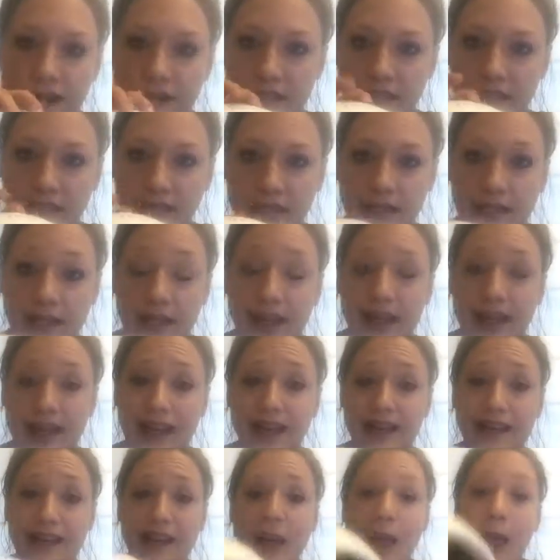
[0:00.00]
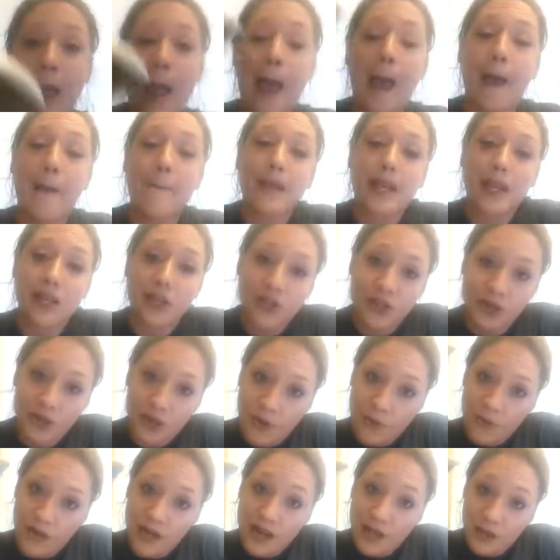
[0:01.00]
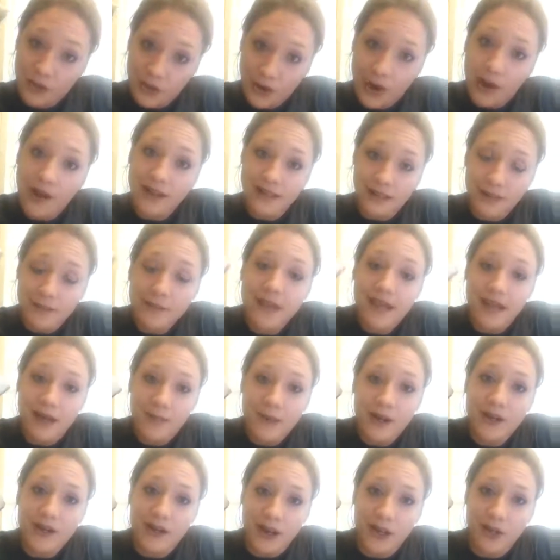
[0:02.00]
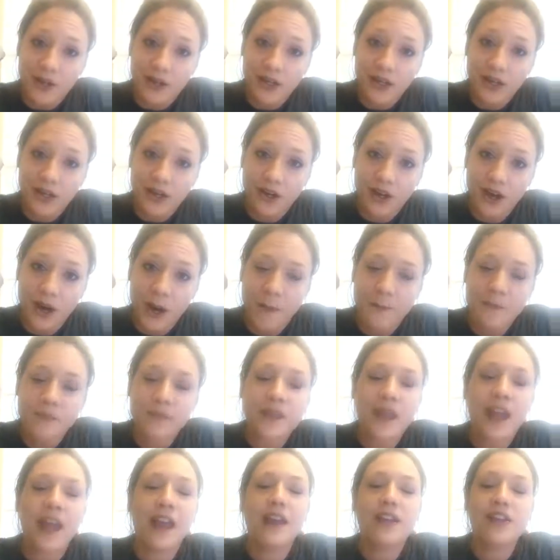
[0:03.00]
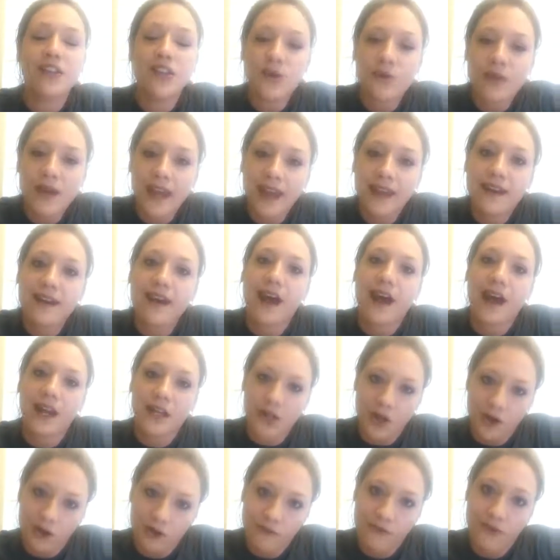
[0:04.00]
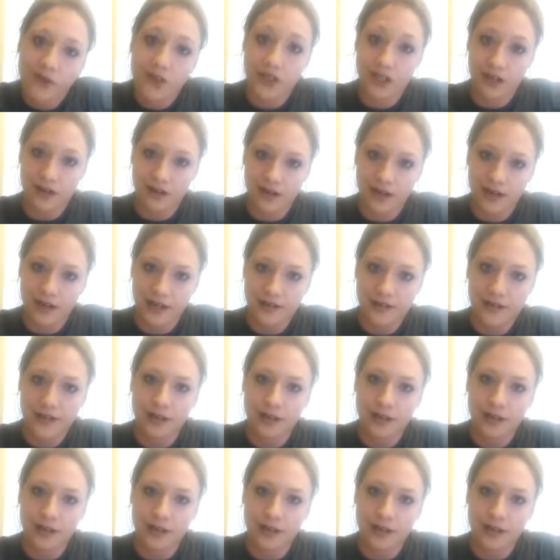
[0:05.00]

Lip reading: on the 99 because another awesome thing about ColourCure, you cannot overcure it.